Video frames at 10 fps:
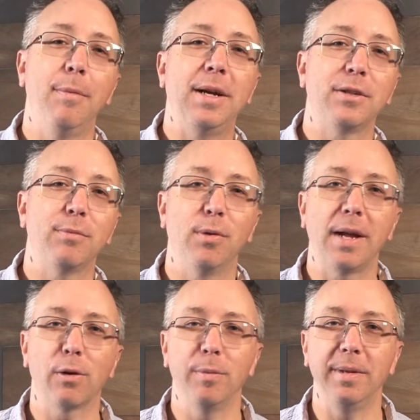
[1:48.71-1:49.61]
Pastor
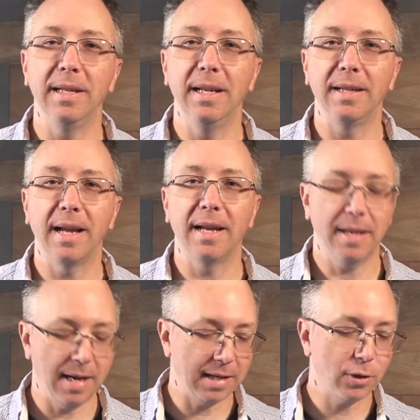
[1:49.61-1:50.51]
Bonack will be leading
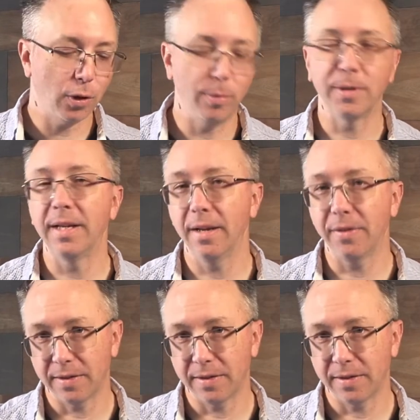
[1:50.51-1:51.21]
that October 10th,